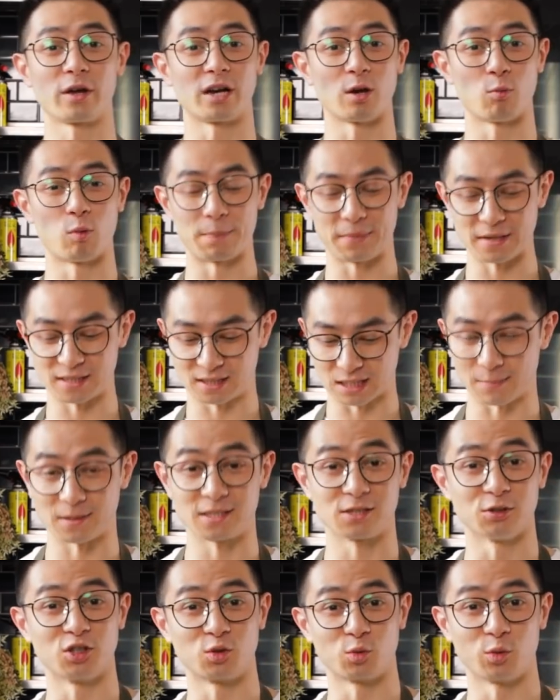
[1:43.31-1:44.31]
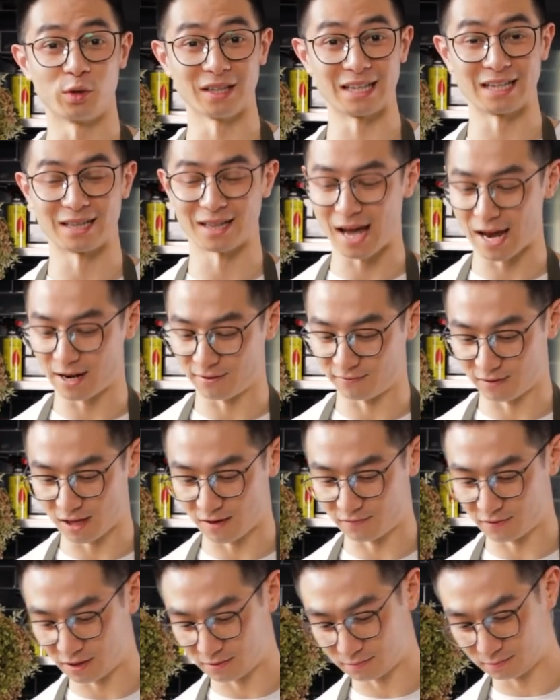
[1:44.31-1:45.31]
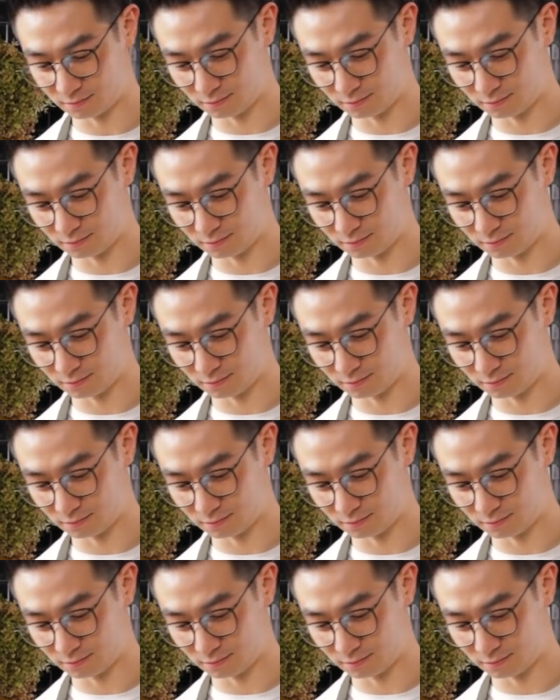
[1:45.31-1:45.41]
we're gonna whip this up until it's really light and fluffy.